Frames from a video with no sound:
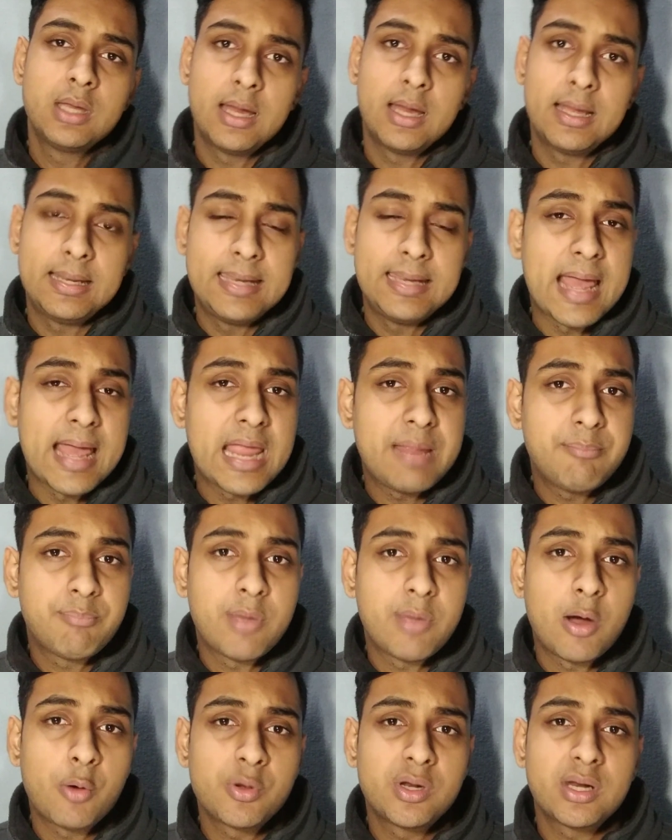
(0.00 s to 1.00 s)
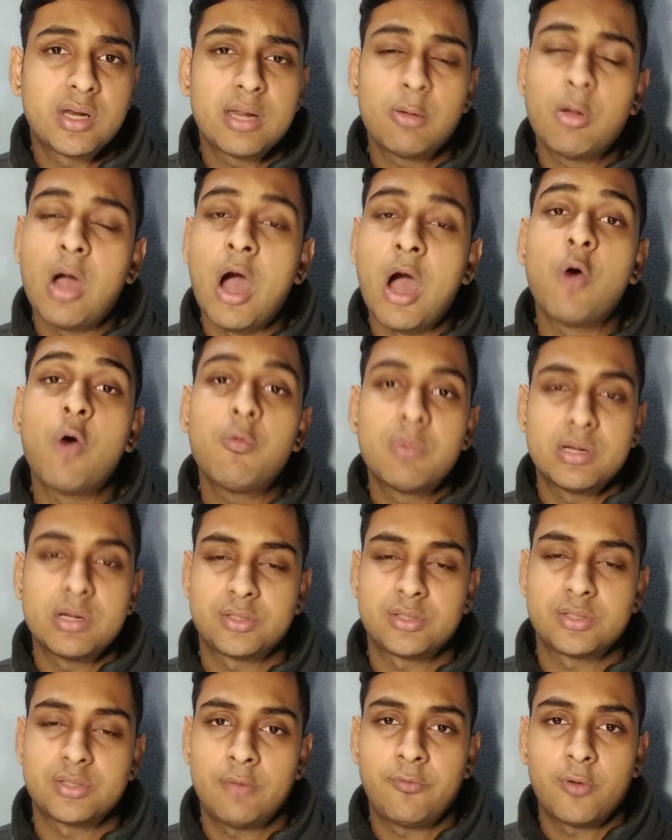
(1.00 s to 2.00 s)
uh, lime powder how
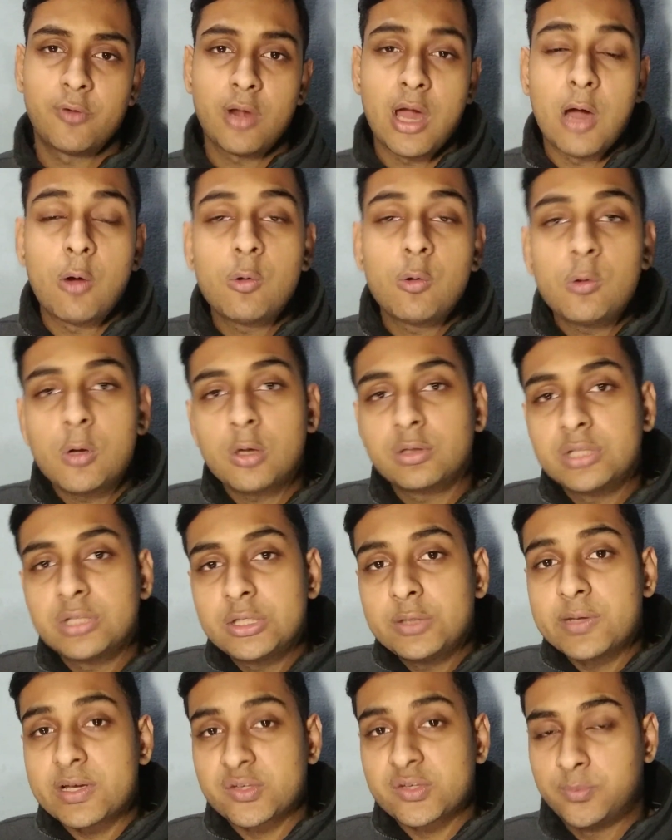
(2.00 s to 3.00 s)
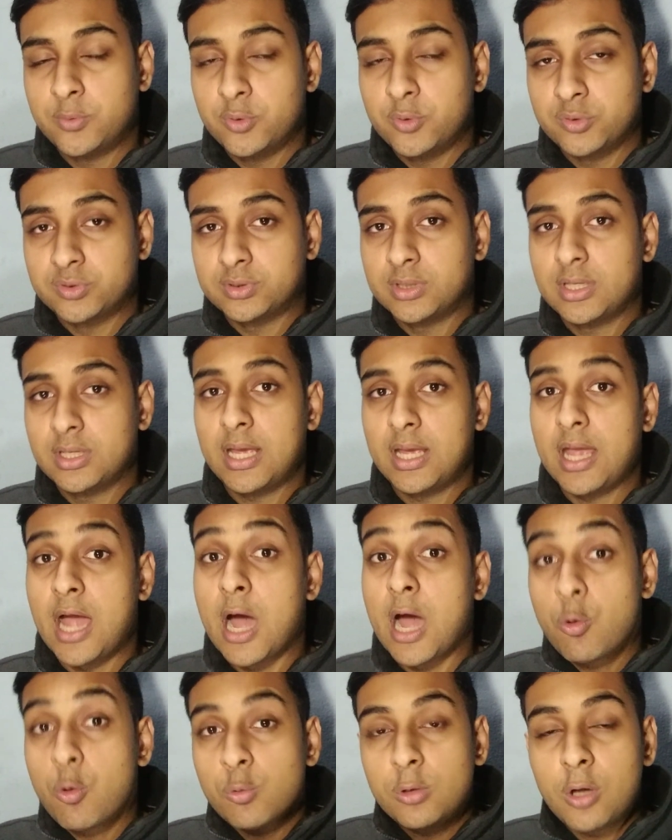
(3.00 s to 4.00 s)
much for how long did you expose
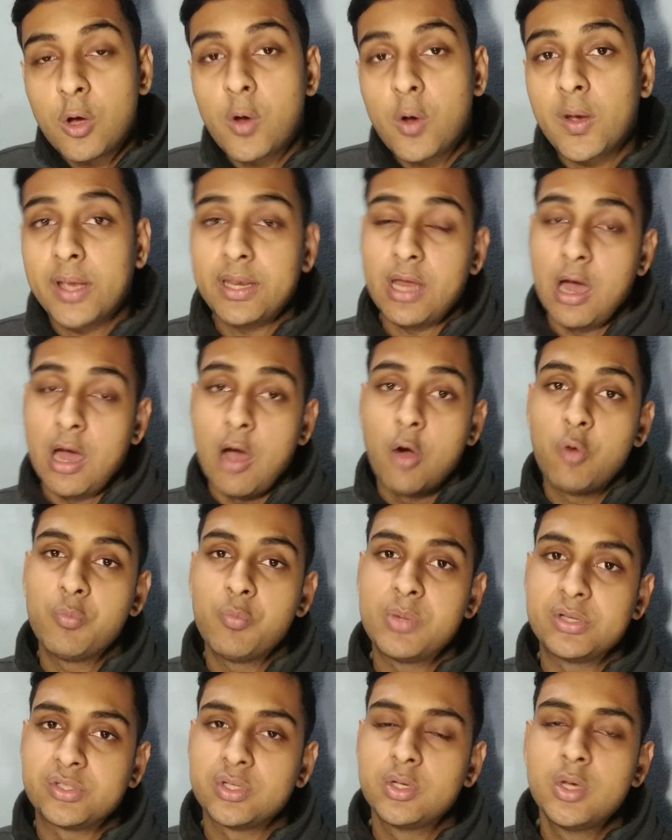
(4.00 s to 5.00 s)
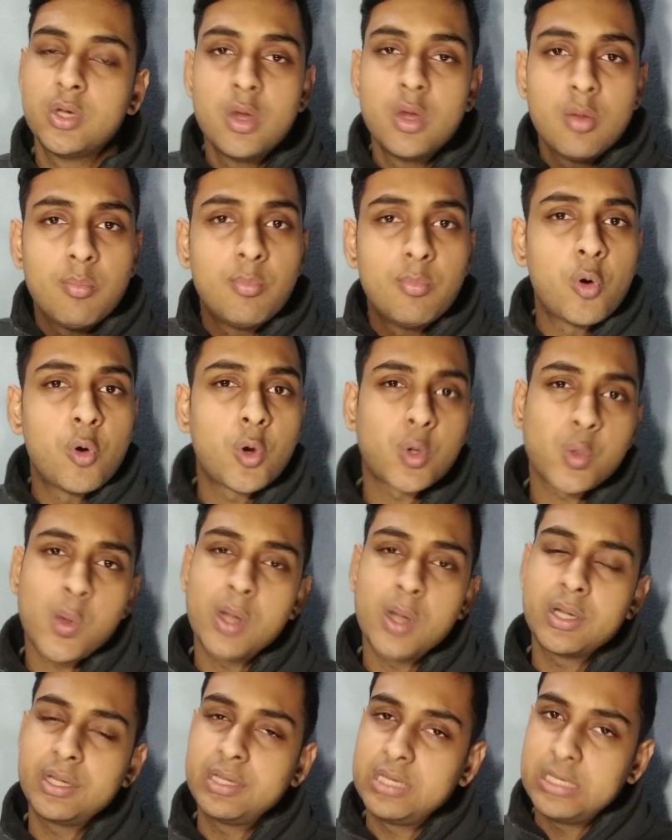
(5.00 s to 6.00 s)
how long and how much more
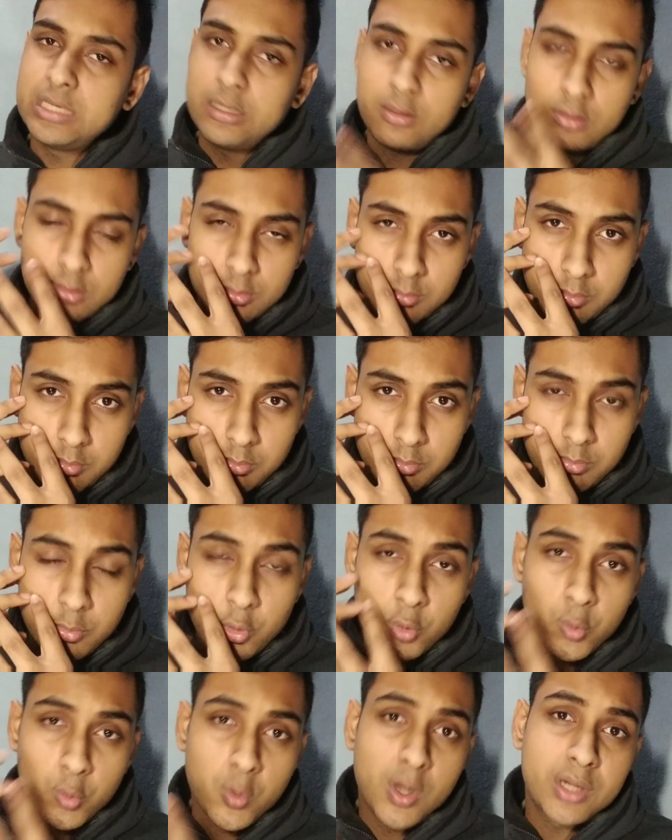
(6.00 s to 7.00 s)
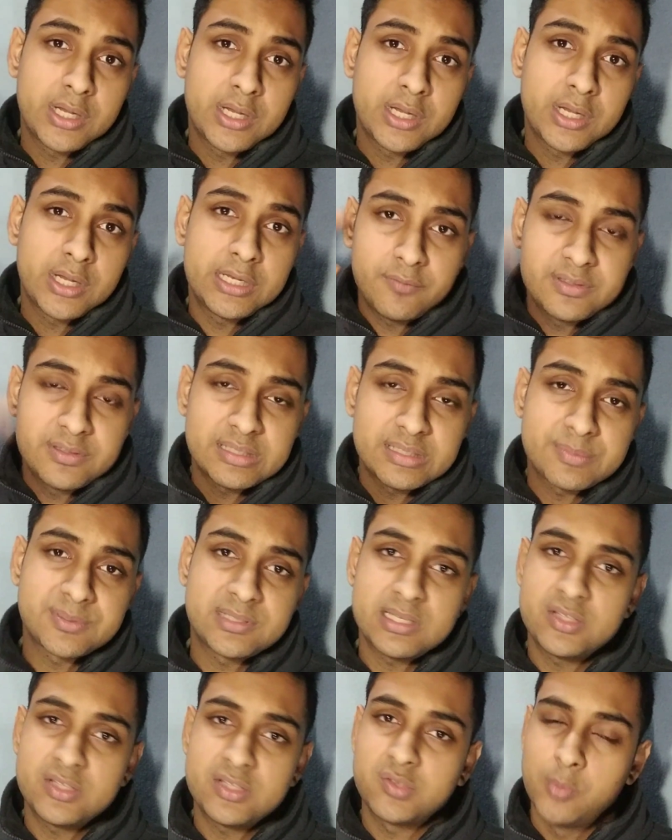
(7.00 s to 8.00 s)
quantity more quantity of the
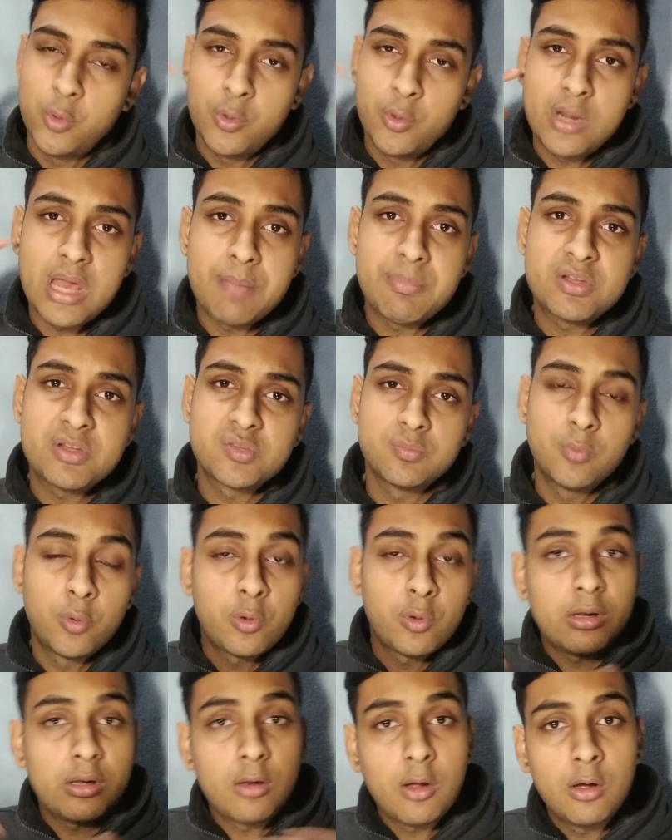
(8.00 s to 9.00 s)
substance more damage more